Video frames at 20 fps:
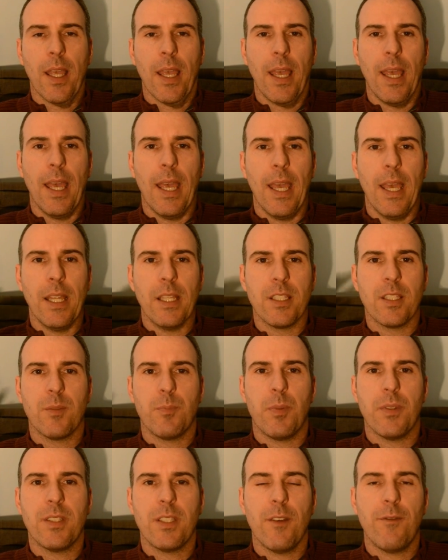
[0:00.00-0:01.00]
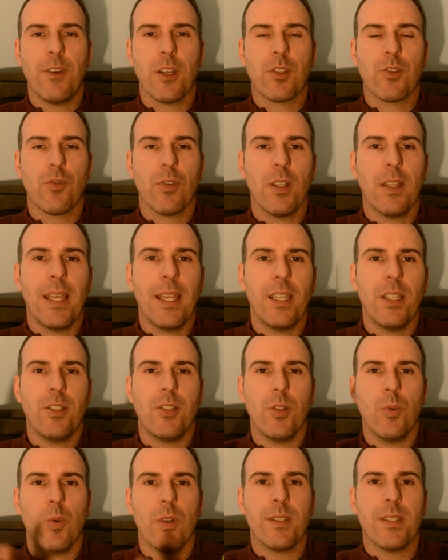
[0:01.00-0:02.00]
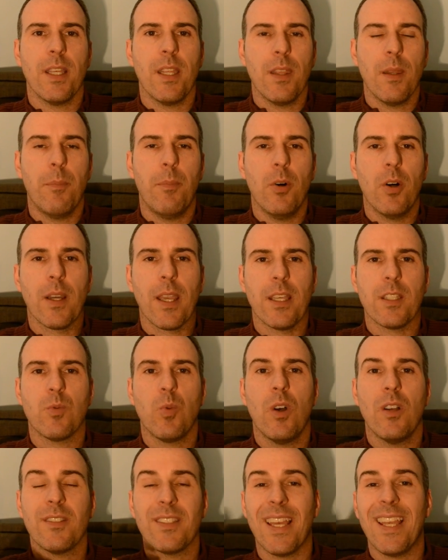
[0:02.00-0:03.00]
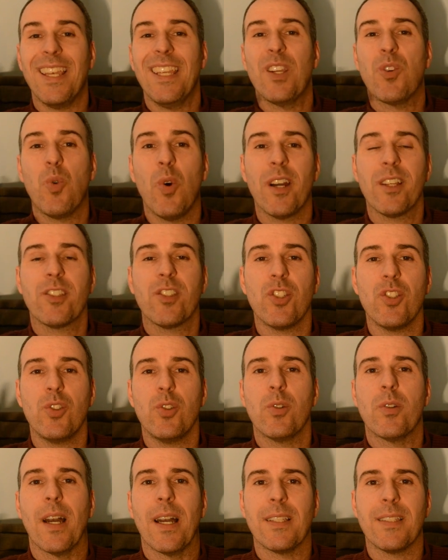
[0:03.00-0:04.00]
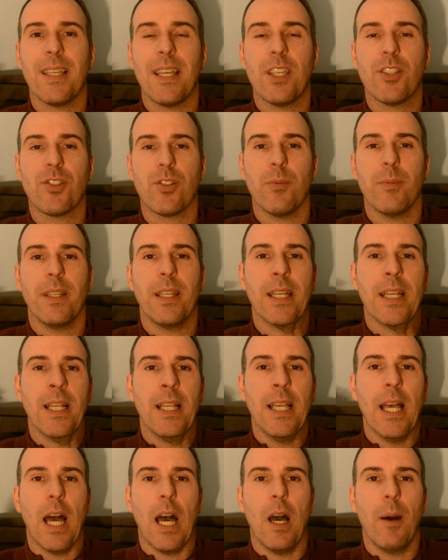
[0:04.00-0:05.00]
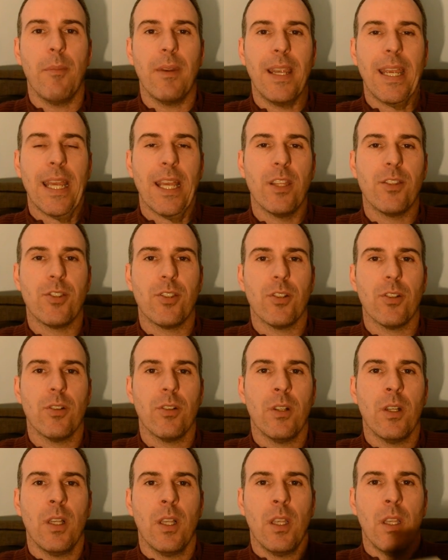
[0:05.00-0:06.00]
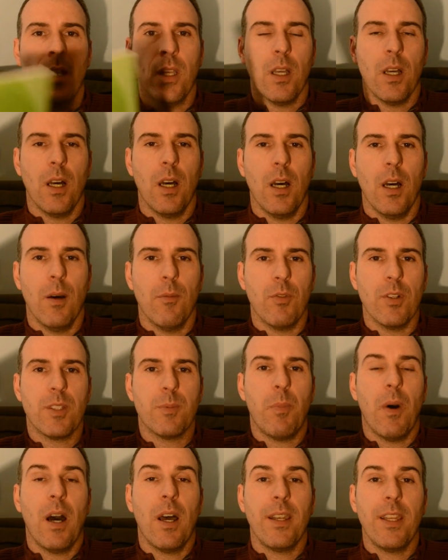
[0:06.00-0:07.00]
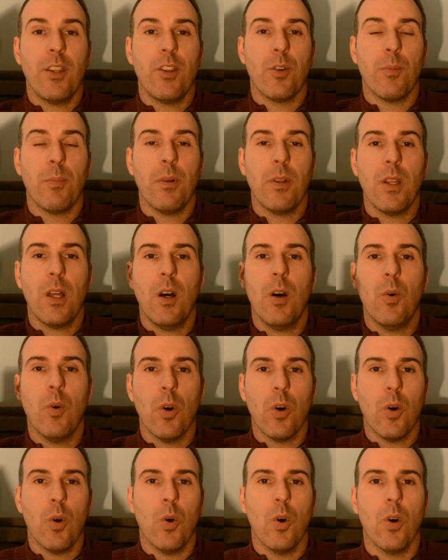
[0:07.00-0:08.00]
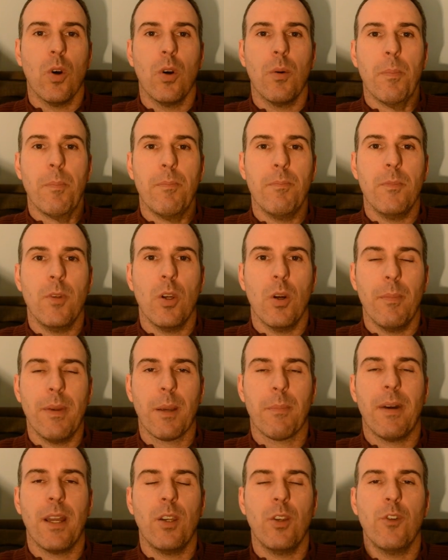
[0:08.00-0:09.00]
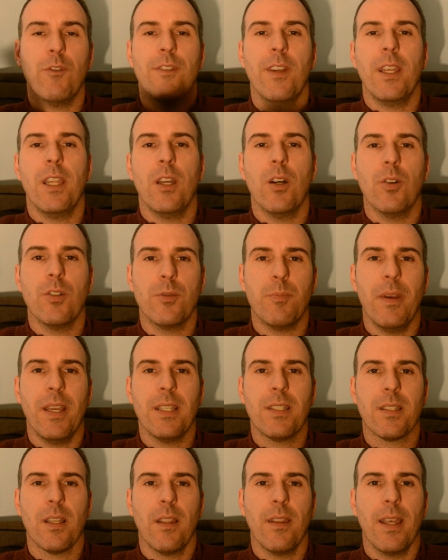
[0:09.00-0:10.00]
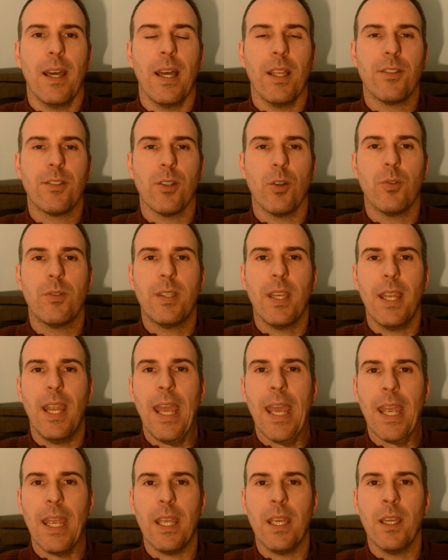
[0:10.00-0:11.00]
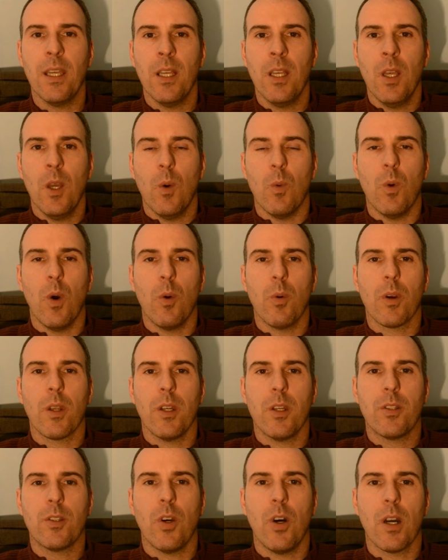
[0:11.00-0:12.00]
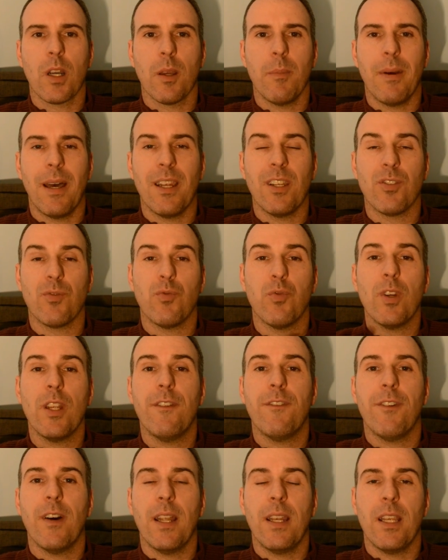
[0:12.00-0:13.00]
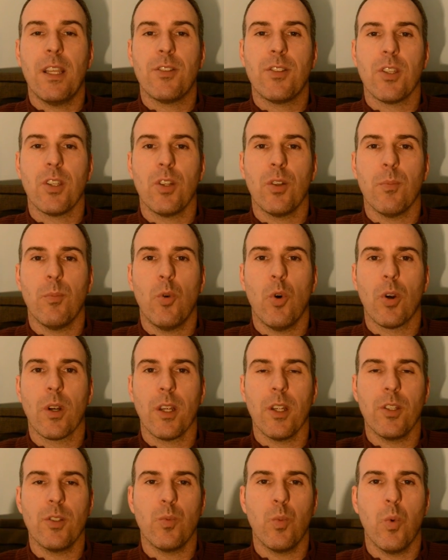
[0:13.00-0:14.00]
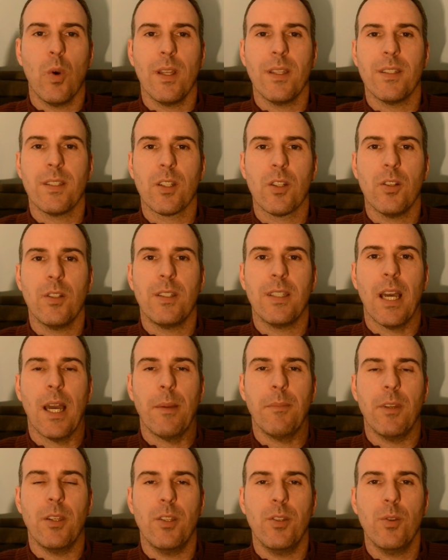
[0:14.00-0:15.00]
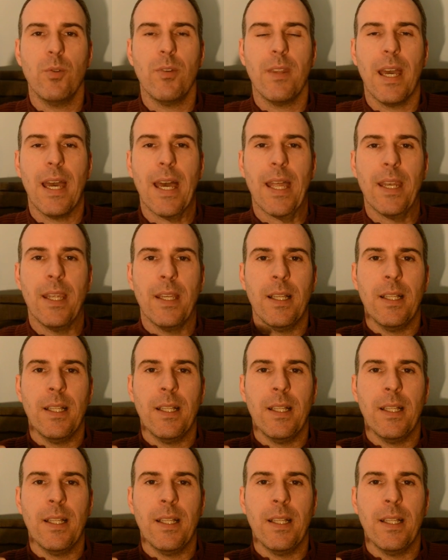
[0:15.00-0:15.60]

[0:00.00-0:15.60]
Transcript: and specifics related to what's in the book, as well as any questions you guys answer me, I'm going to answer uh, respond either below or you know make my new videos based on that. So today, what we're going to talk about is refinancing your mortgage. When's a good time to do that?